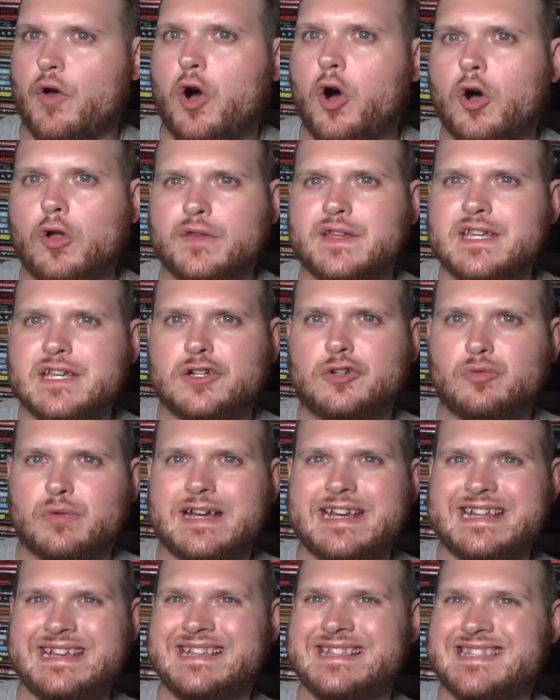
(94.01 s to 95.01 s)
all the
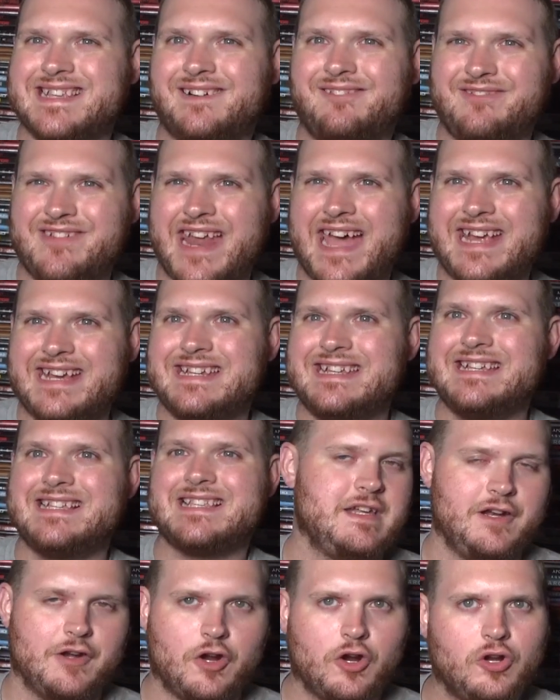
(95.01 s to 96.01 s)
ingredients of 90s
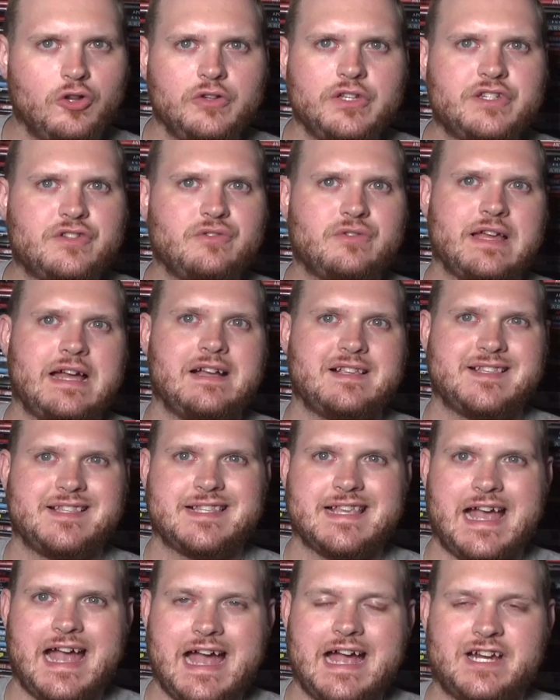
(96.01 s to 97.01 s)
and early 2000s
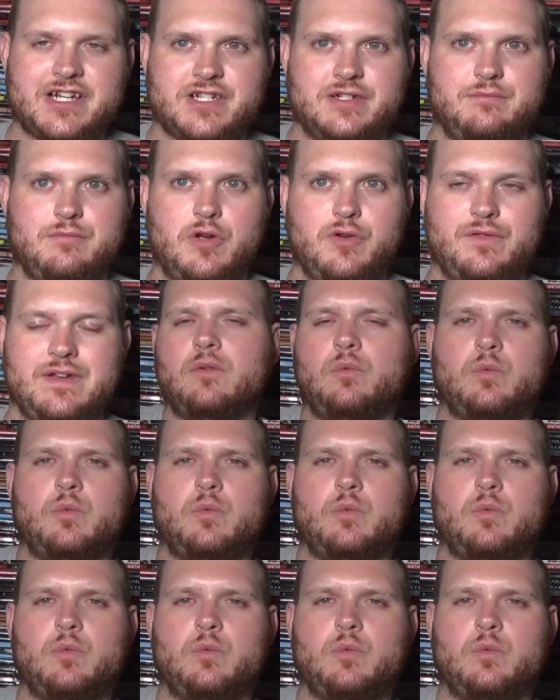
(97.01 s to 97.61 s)
action movies.